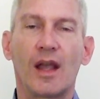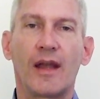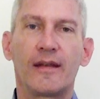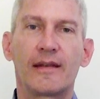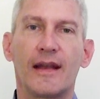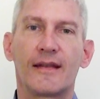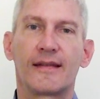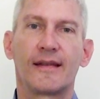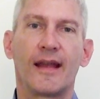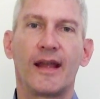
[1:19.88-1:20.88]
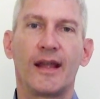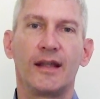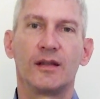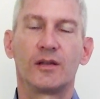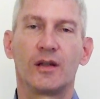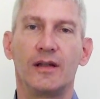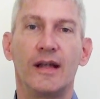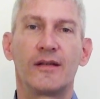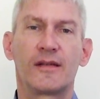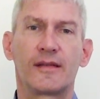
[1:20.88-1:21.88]
and let's say an
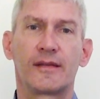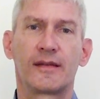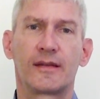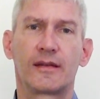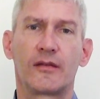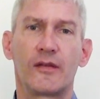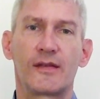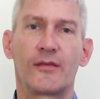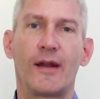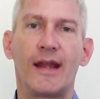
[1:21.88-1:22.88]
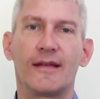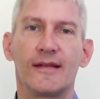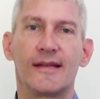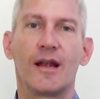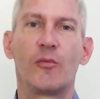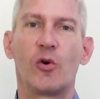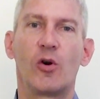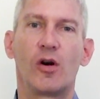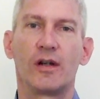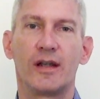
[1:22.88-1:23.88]
interest rate in
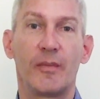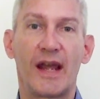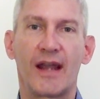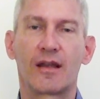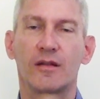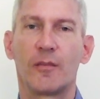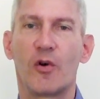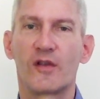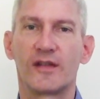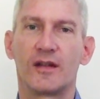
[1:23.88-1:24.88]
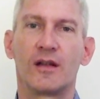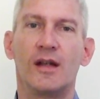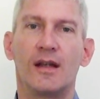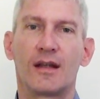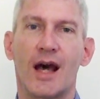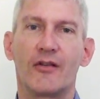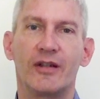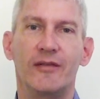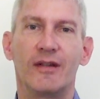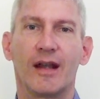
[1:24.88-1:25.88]
Singapore in a bank deposit,
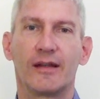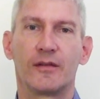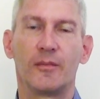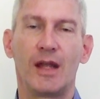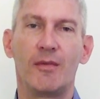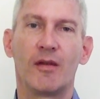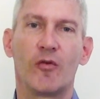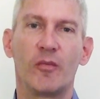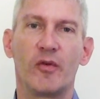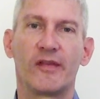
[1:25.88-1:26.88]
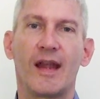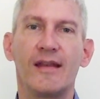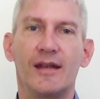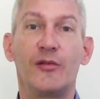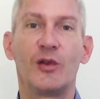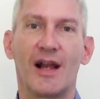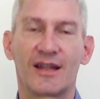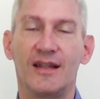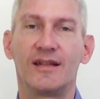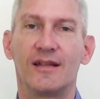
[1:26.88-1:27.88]
currently we get maybe a 1%, if you're
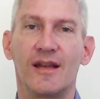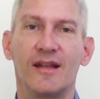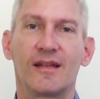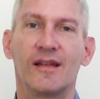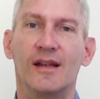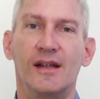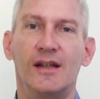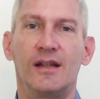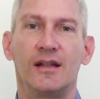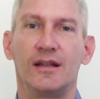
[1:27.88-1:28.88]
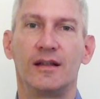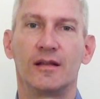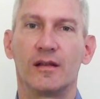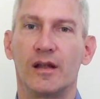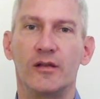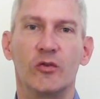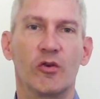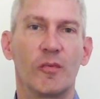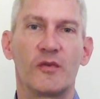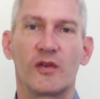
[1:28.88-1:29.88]
lucky, that is. In
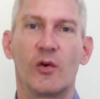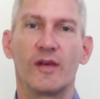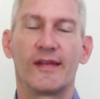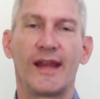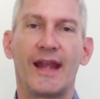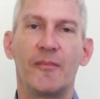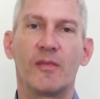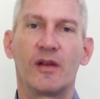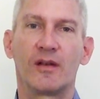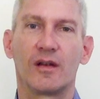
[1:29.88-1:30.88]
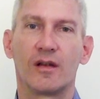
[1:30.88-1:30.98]
Europe, so the same,